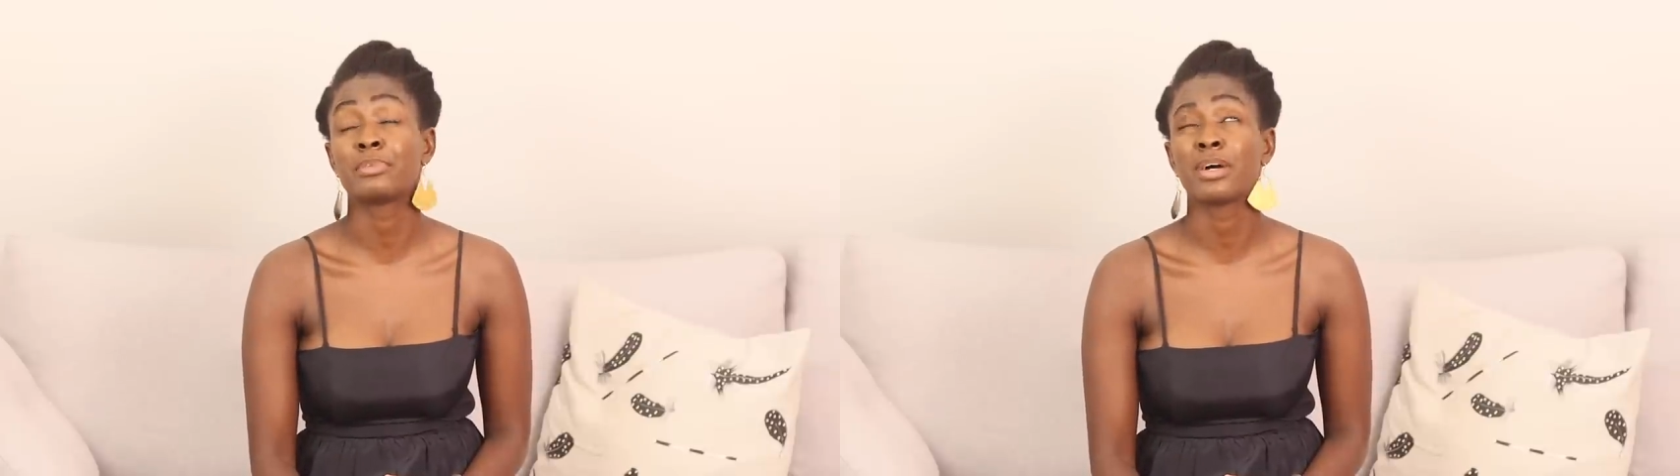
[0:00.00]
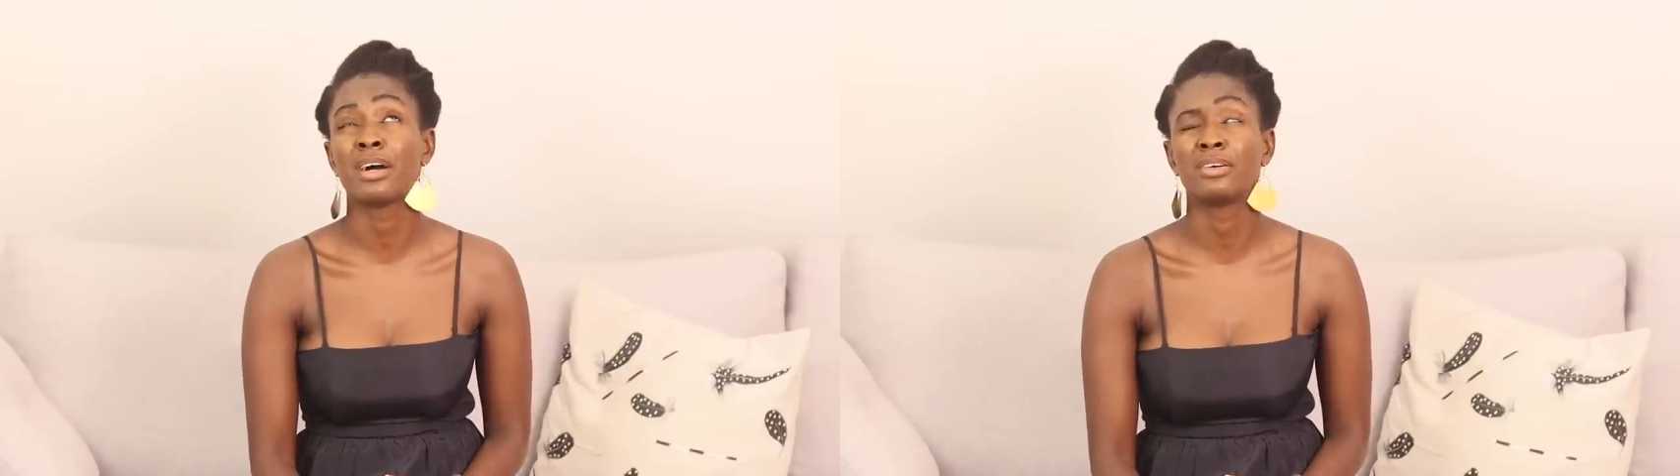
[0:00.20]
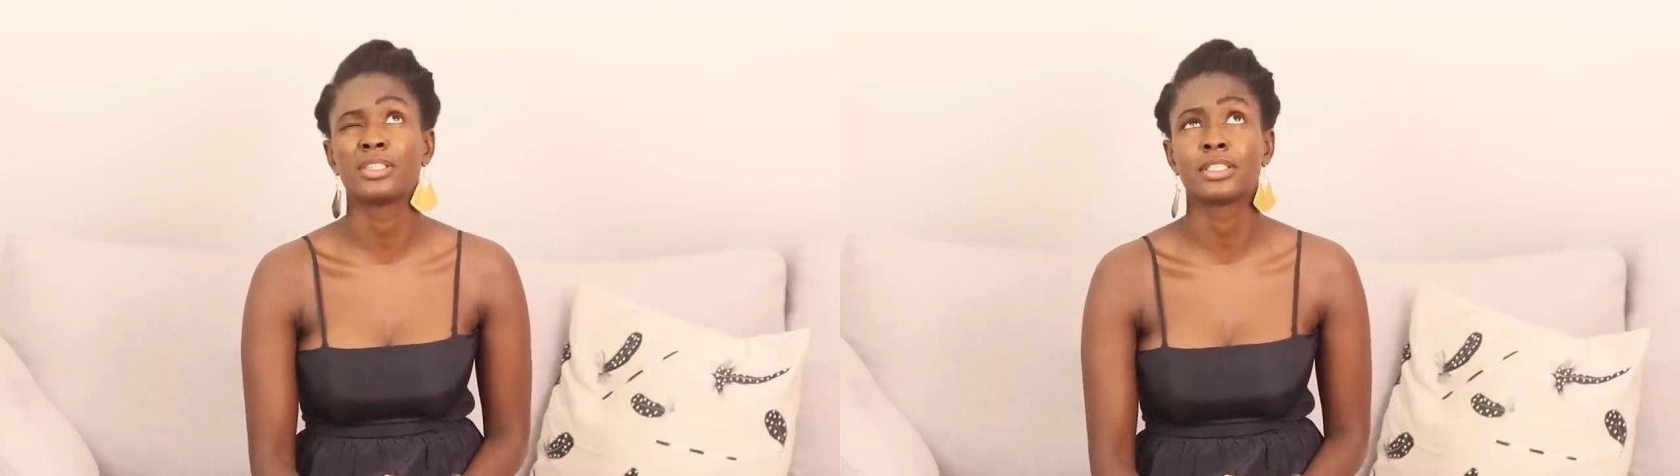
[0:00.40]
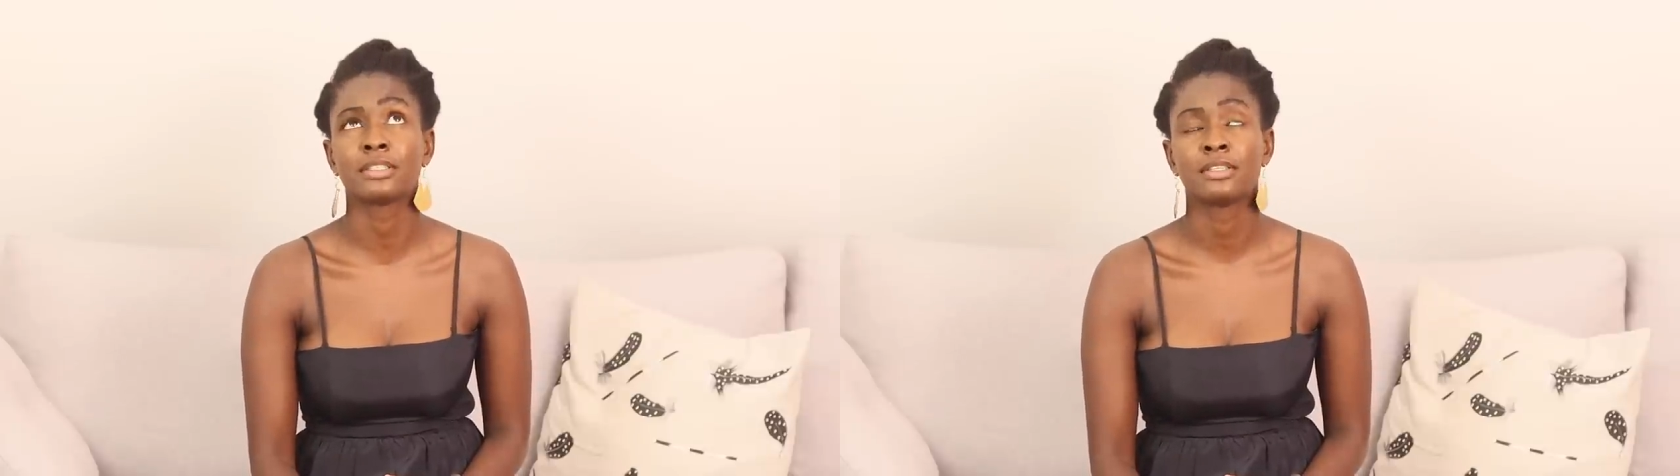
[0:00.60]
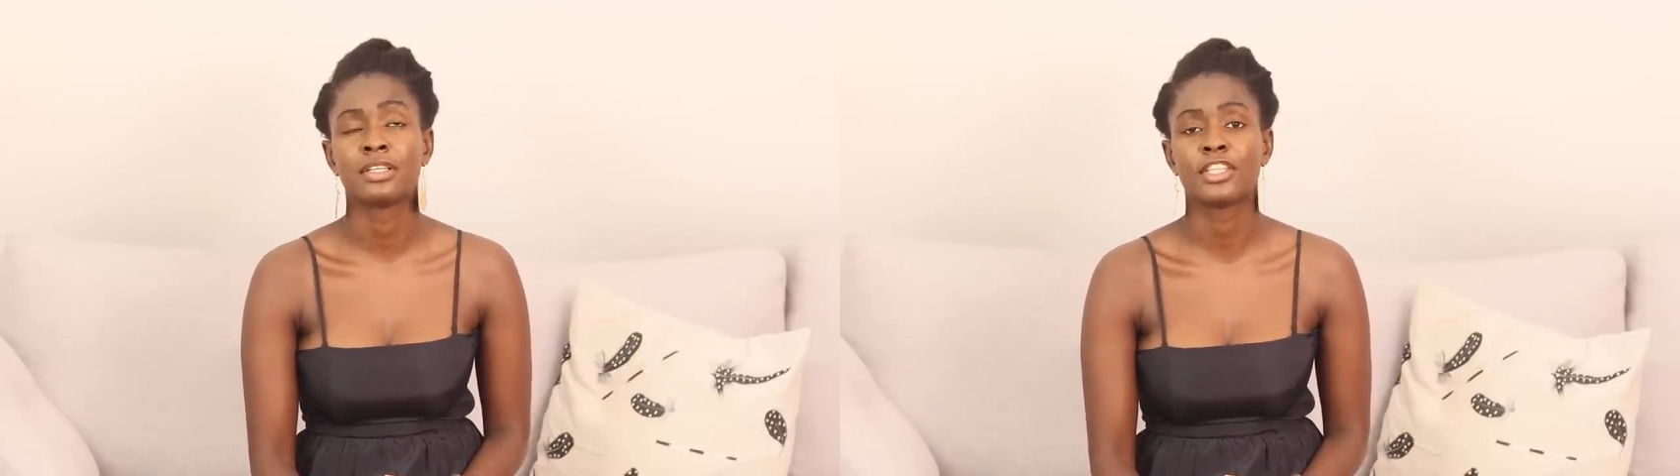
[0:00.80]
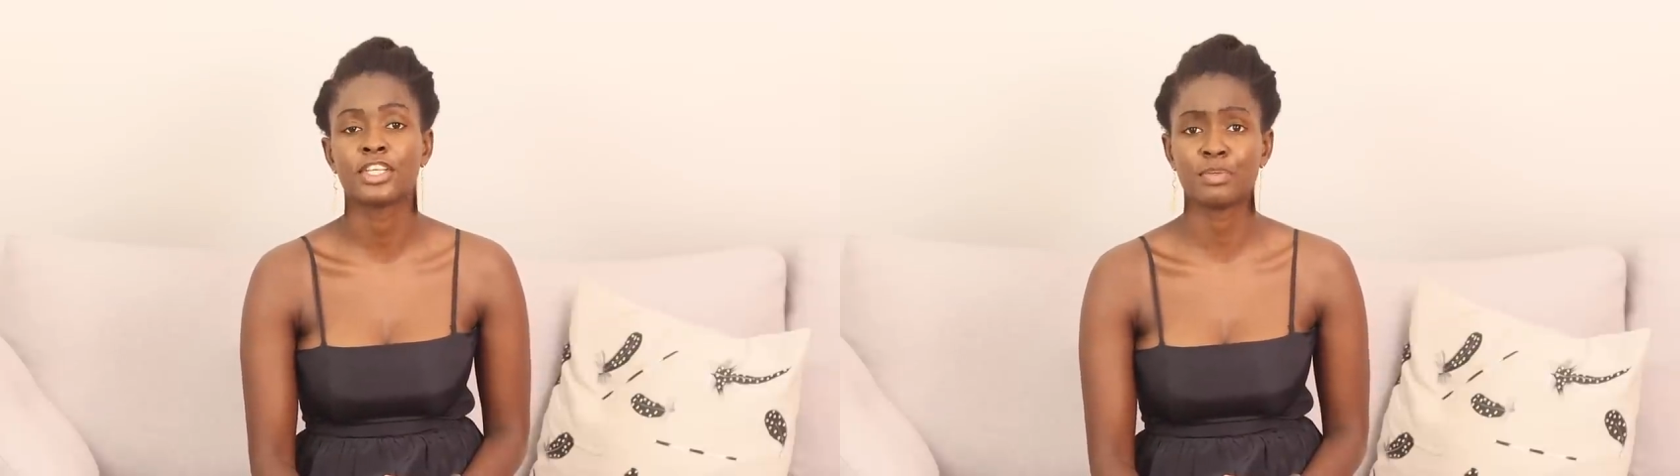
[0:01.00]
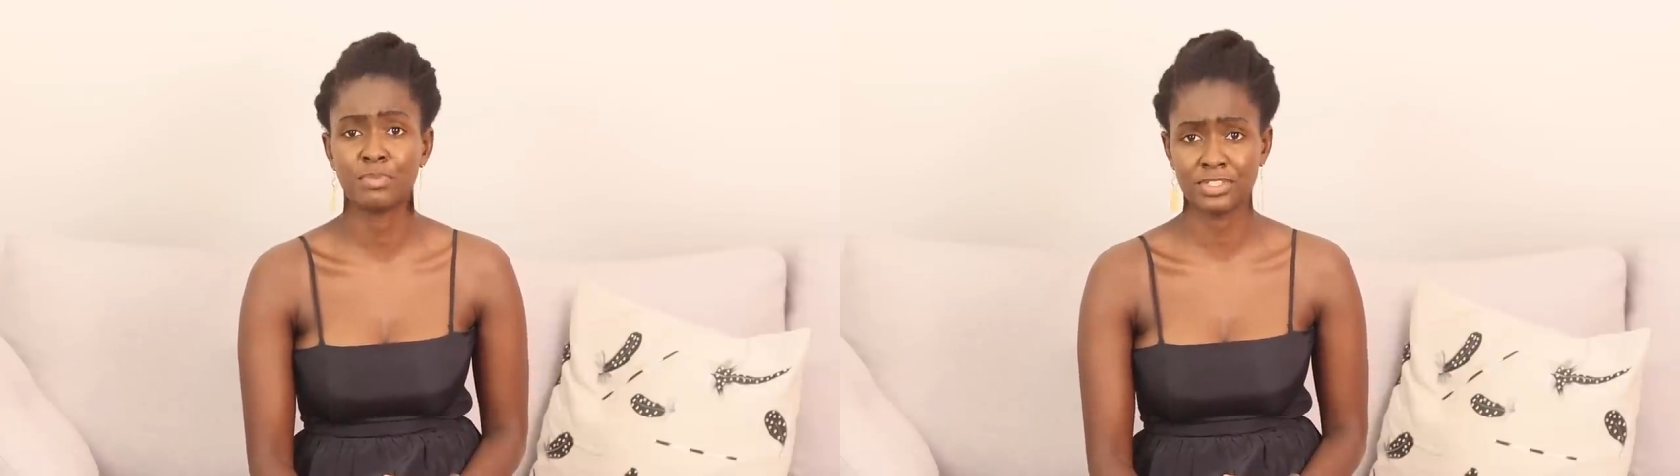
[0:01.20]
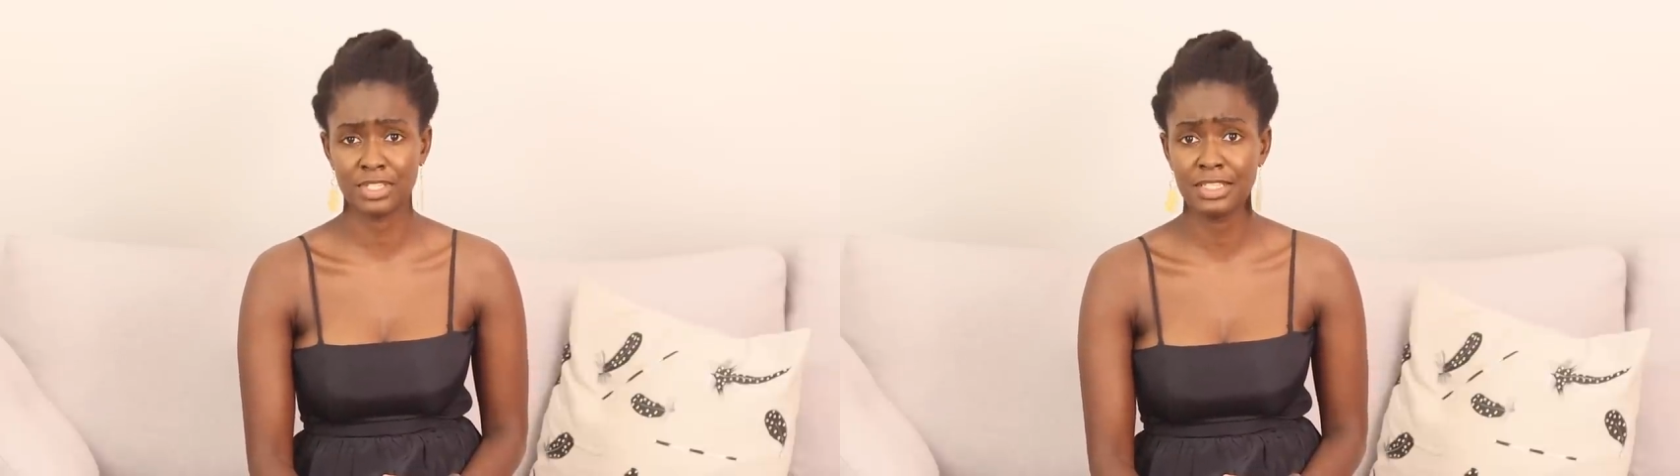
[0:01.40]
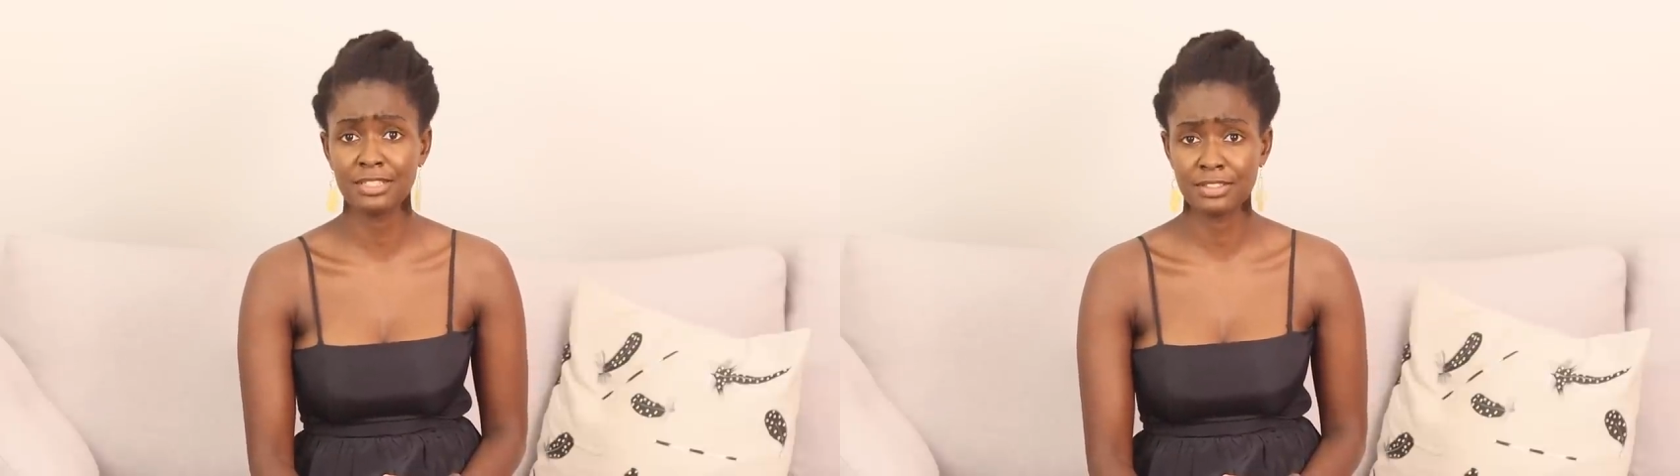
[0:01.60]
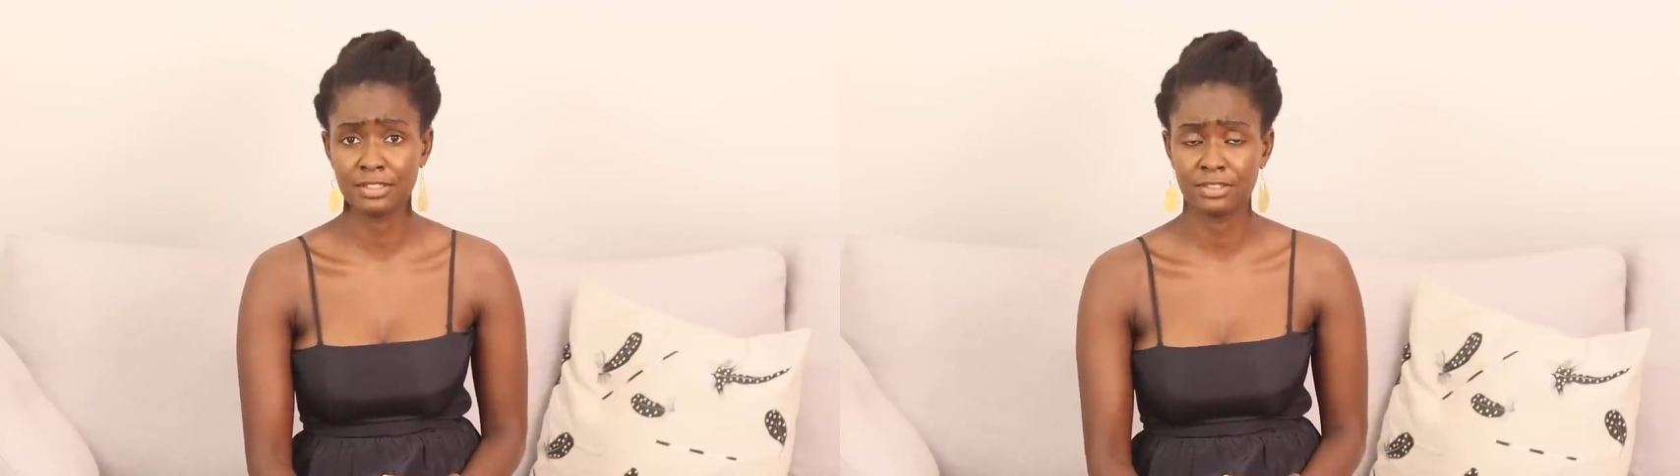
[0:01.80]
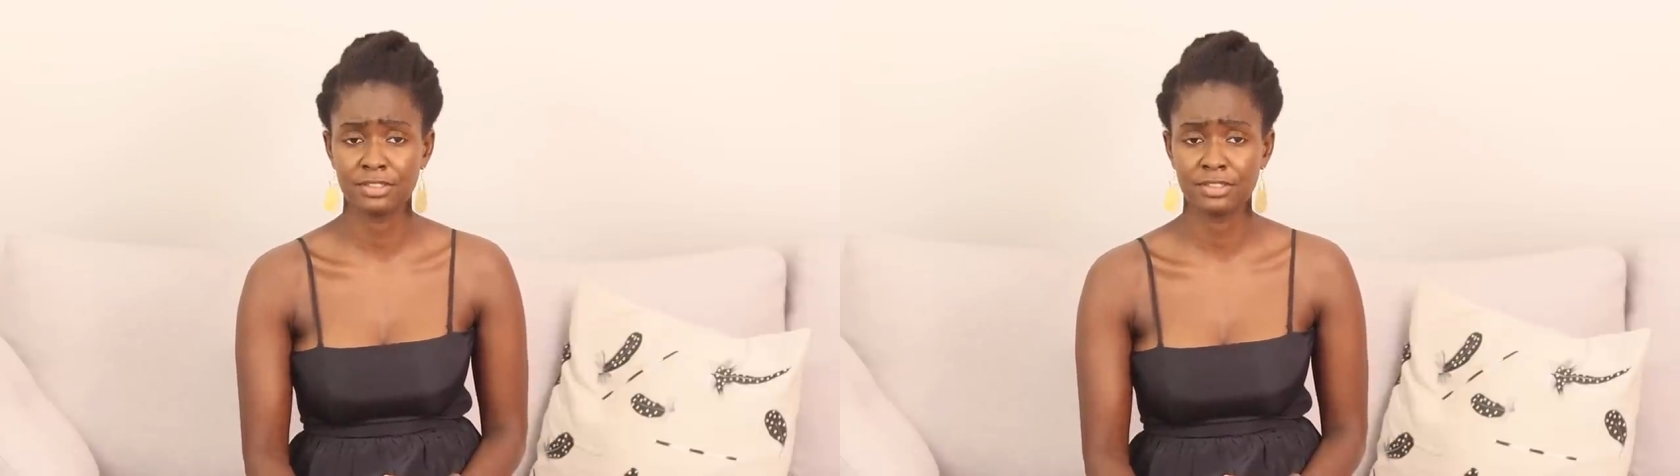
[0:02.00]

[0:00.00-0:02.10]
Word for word: about 30%.